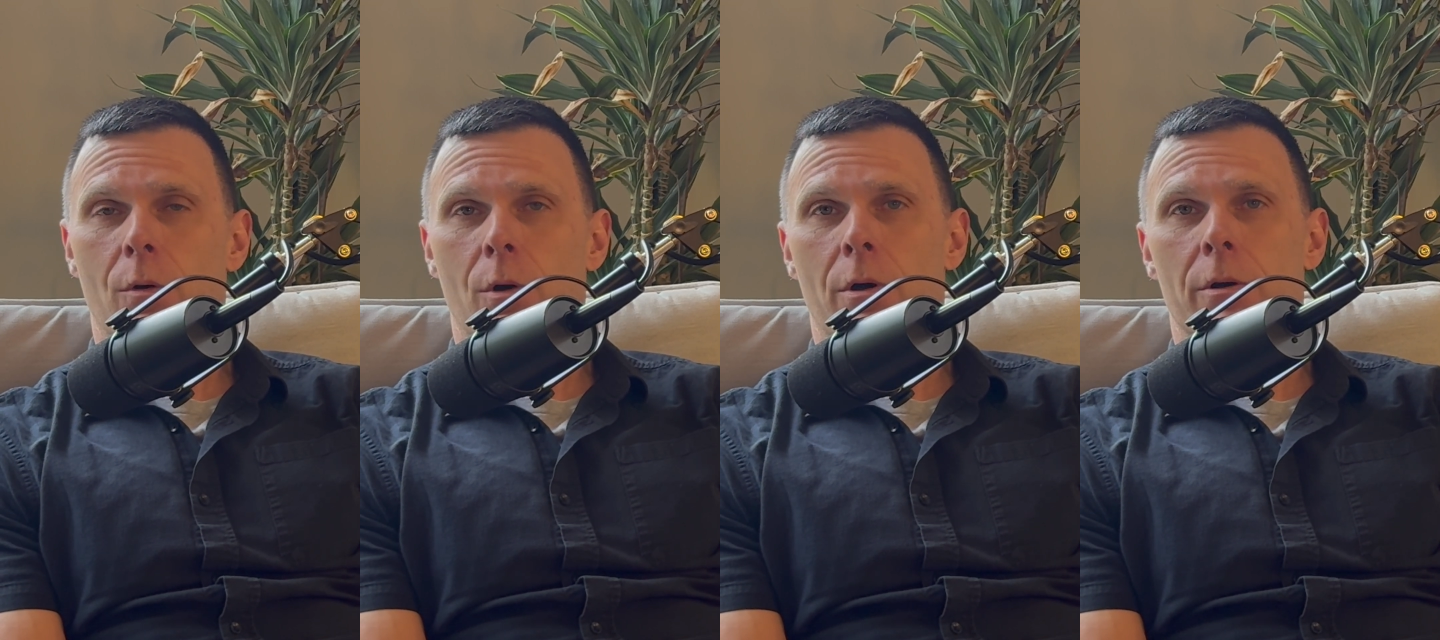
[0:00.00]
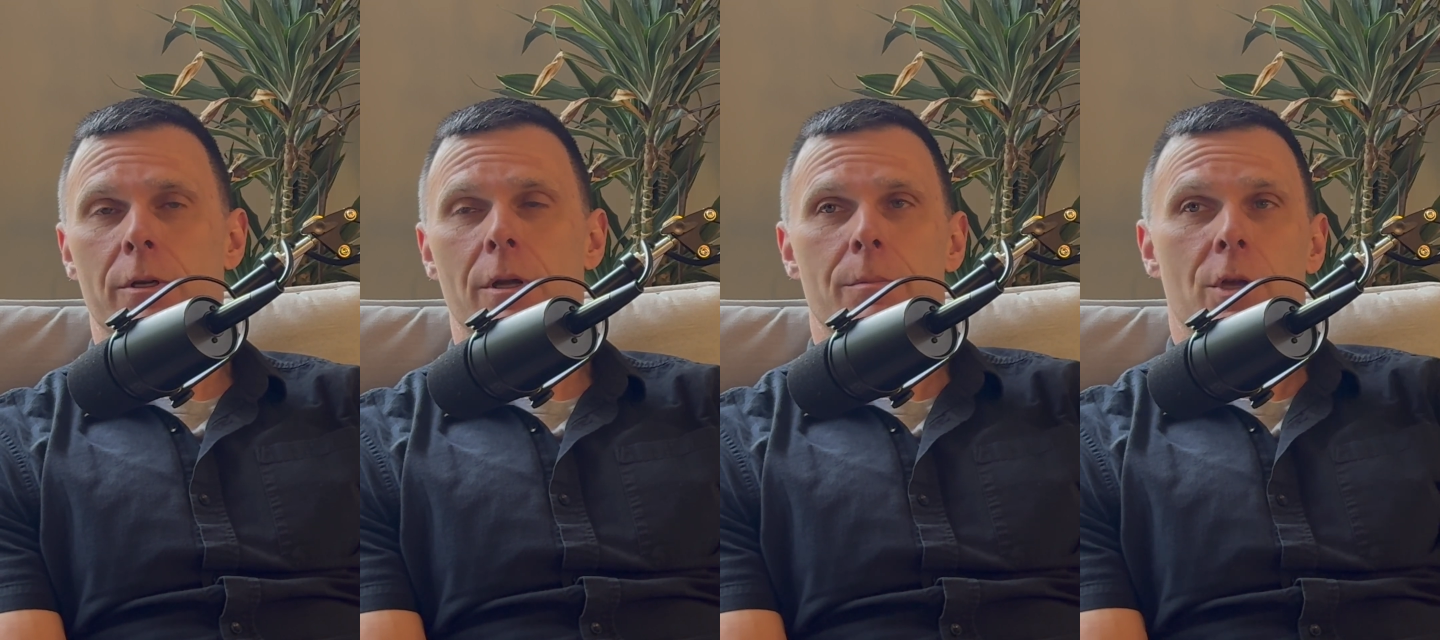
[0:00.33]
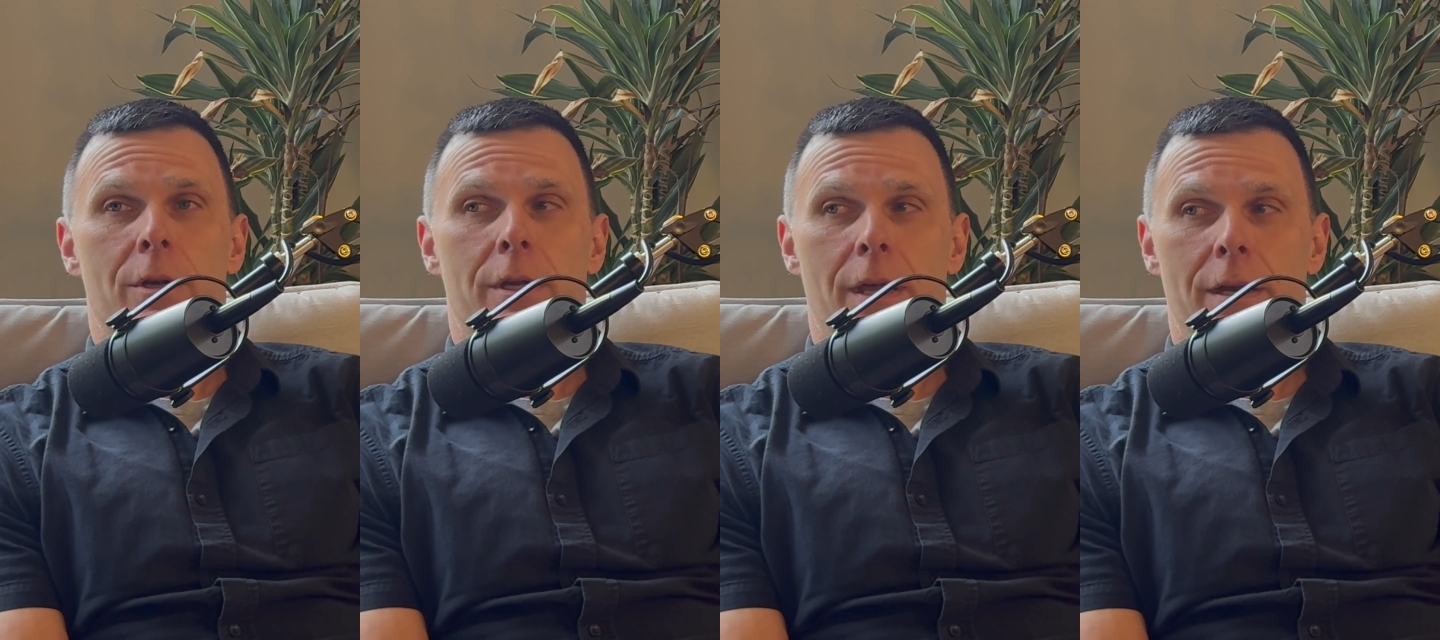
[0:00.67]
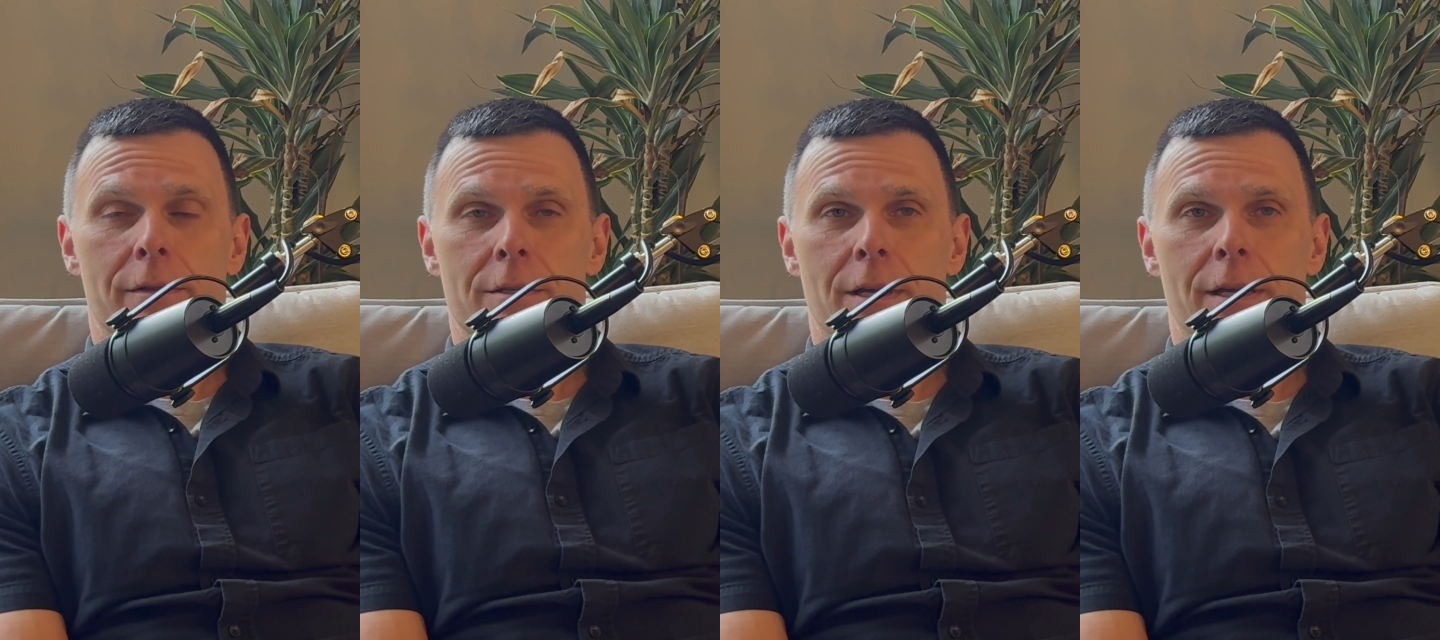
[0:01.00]
or
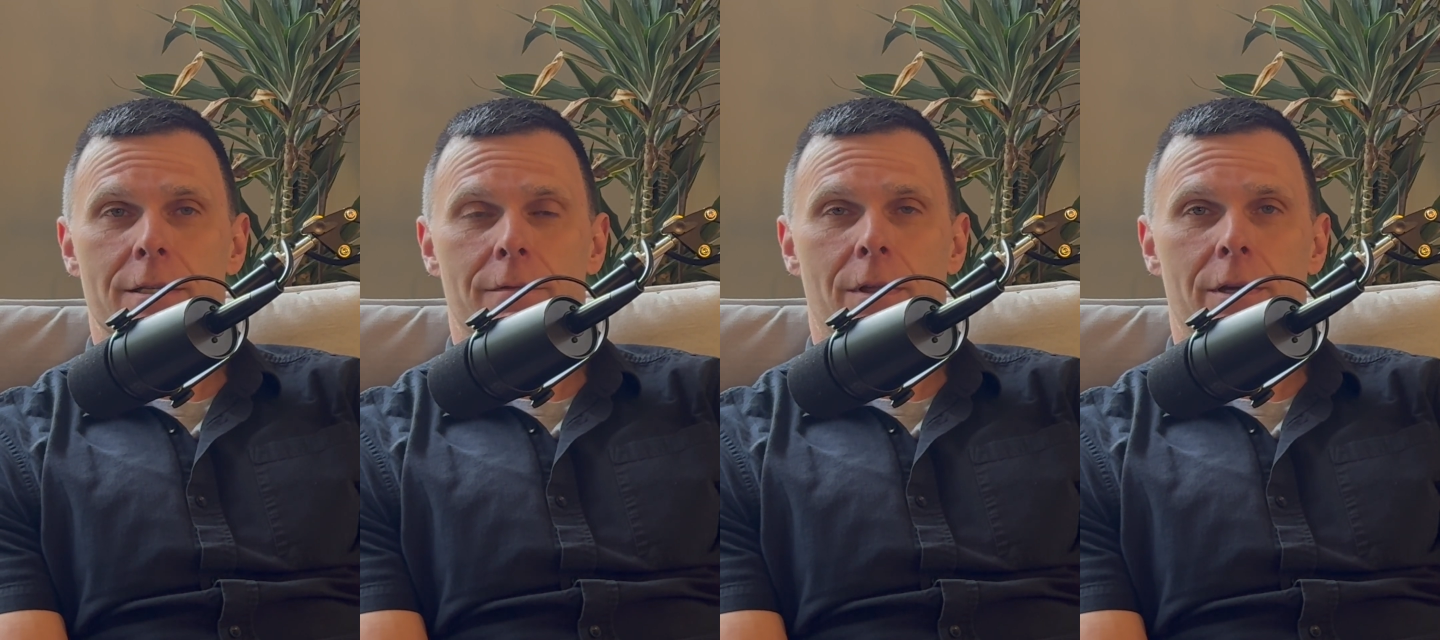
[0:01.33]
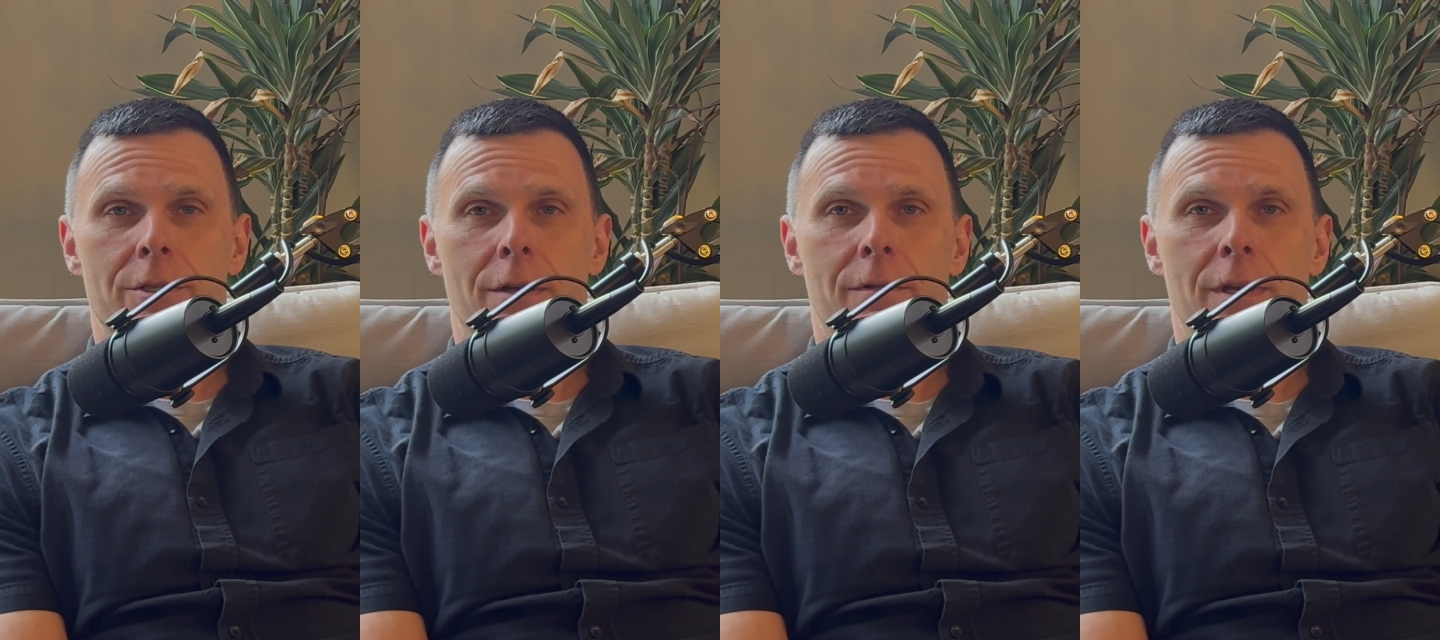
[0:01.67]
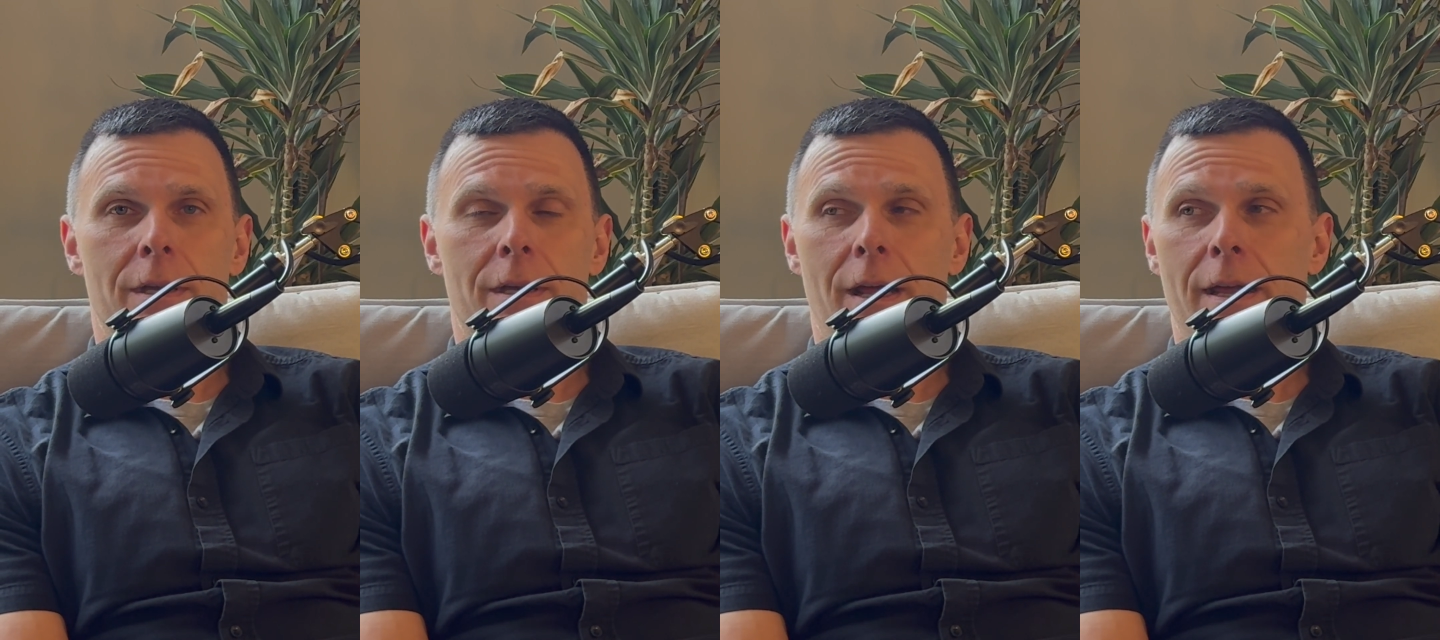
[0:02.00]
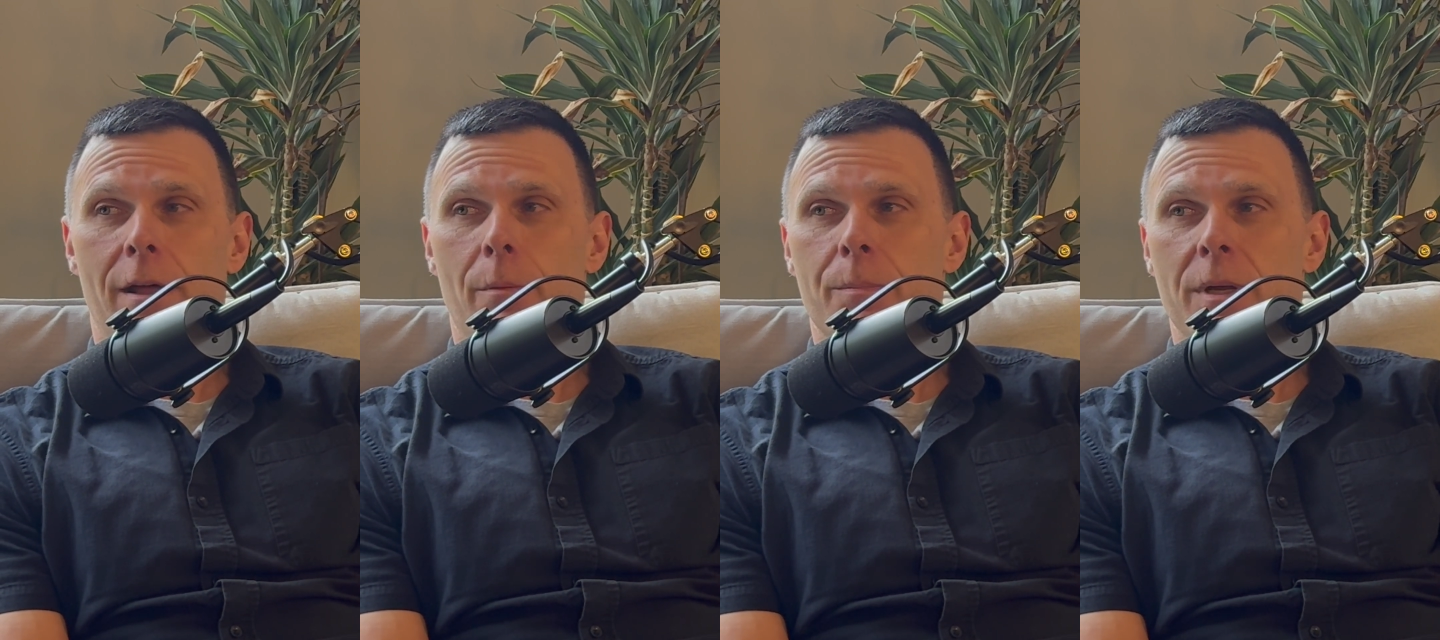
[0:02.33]
communicating the science of longevity and I
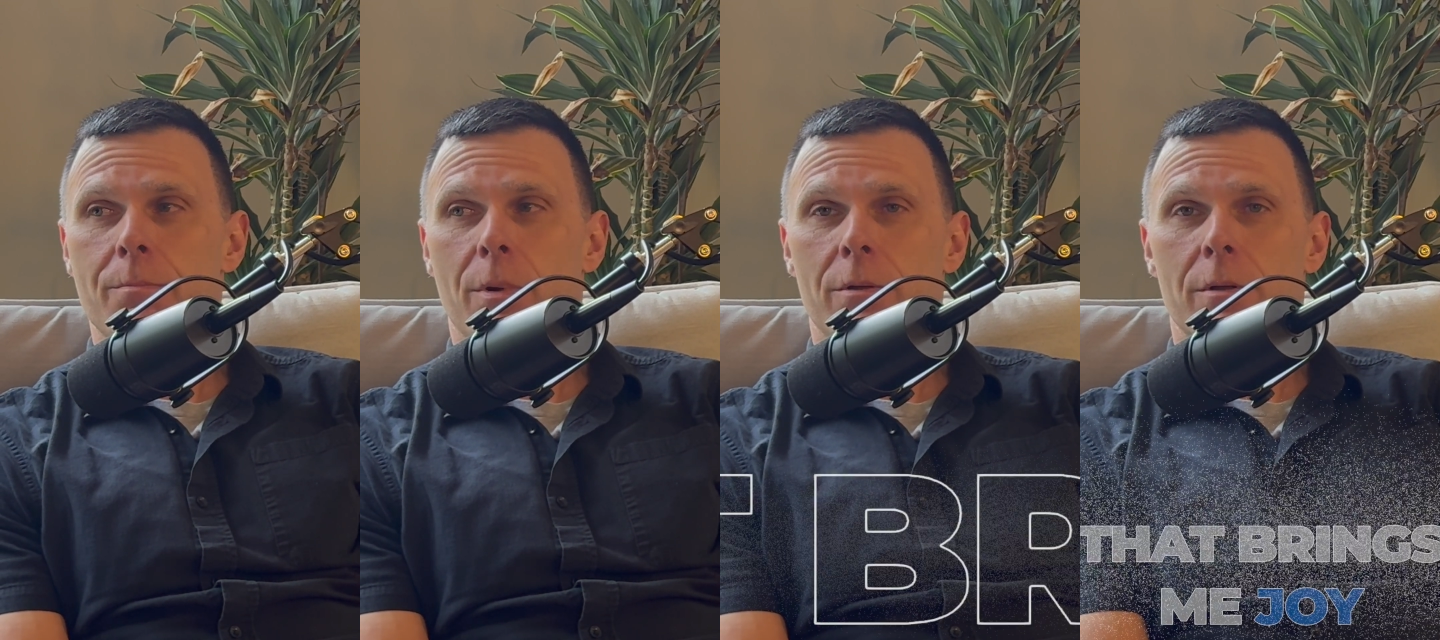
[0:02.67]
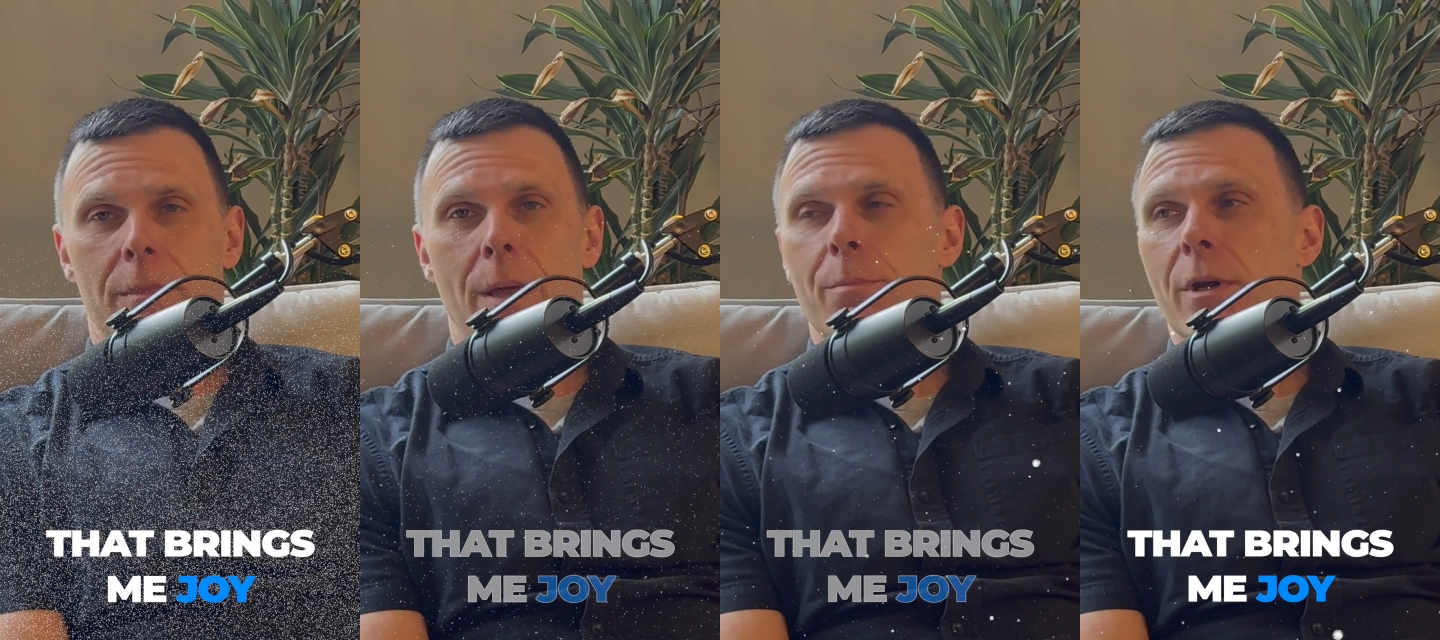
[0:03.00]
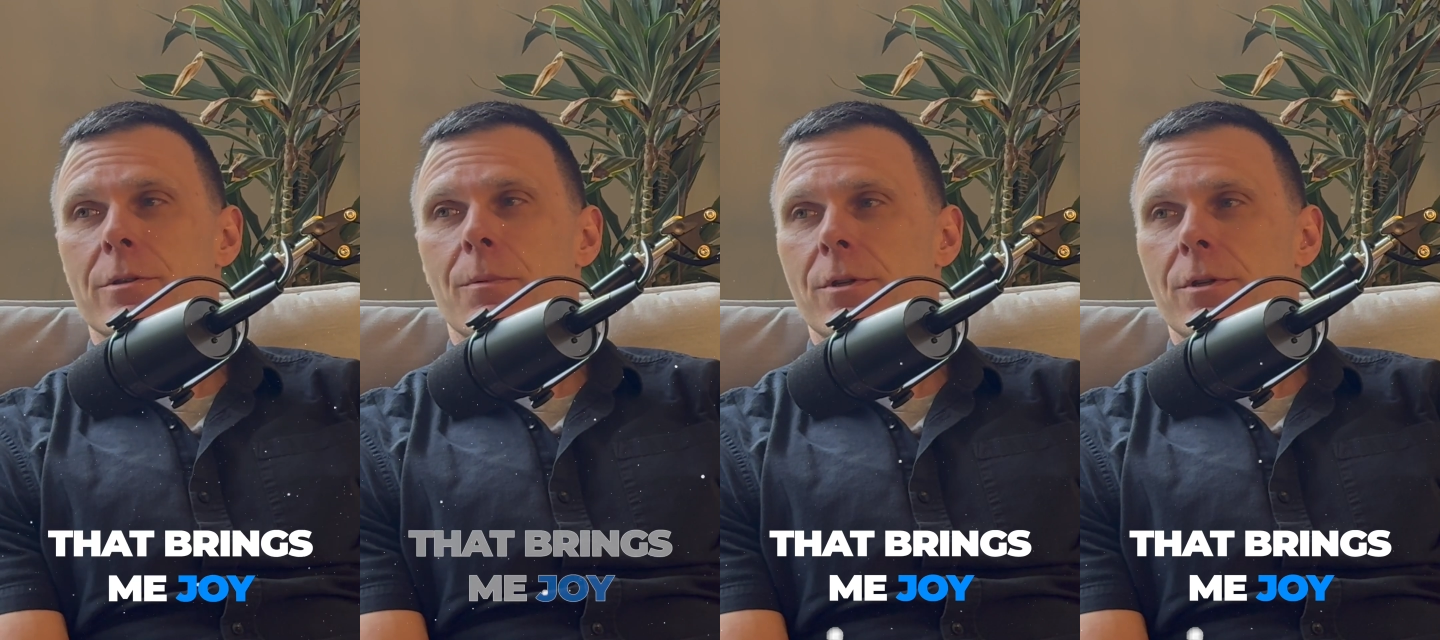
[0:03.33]
help people, that brings me